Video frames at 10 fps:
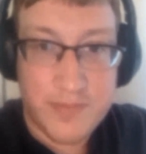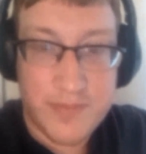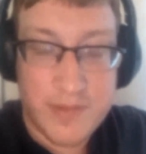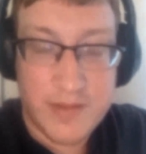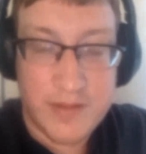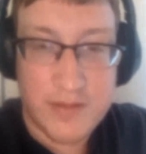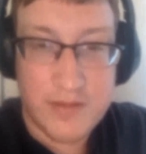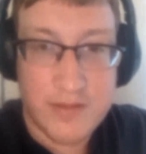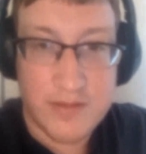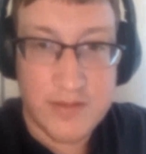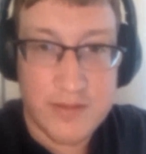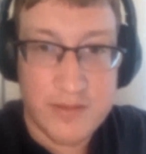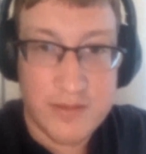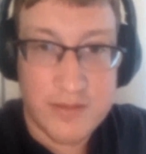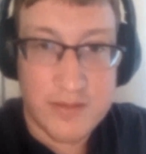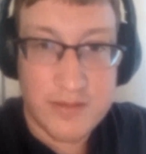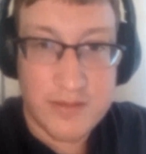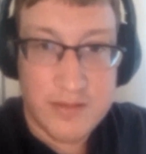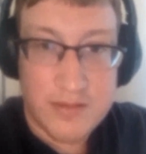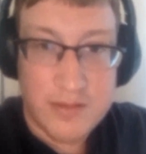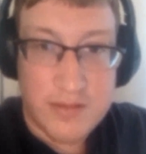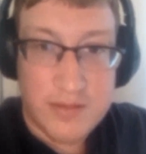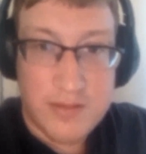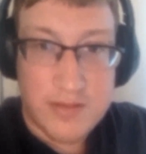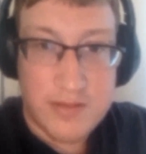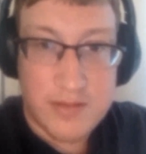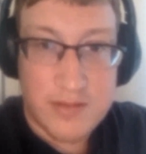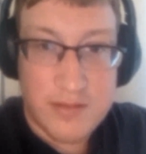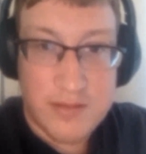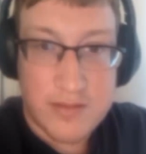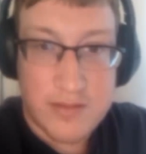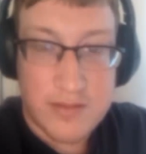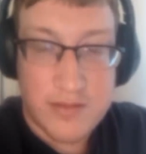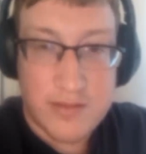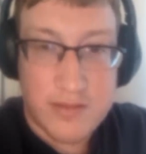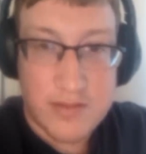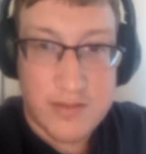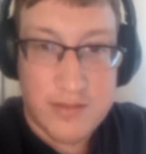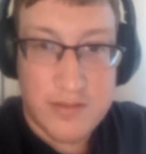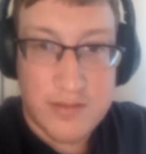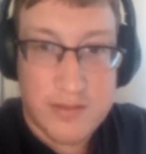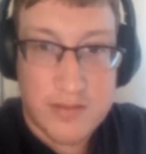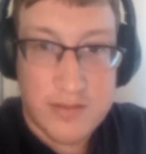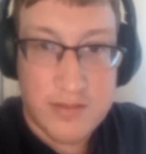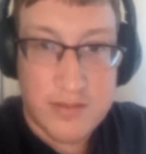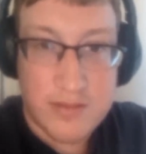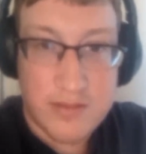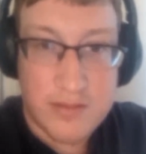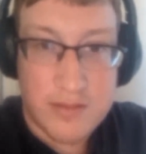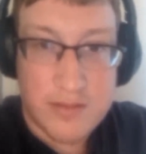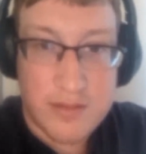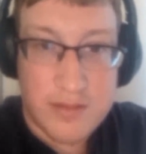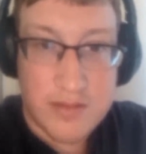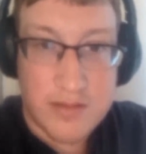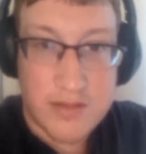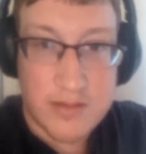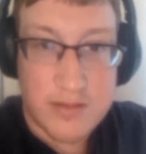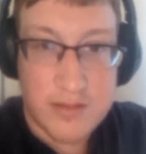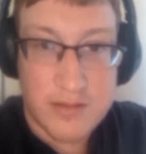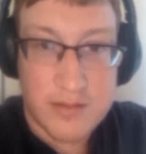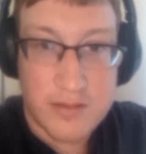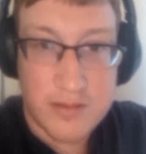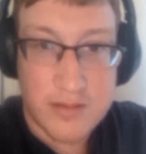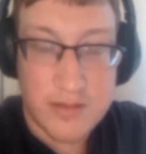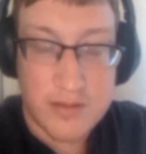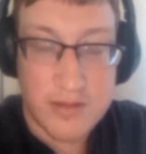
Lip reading: (silent)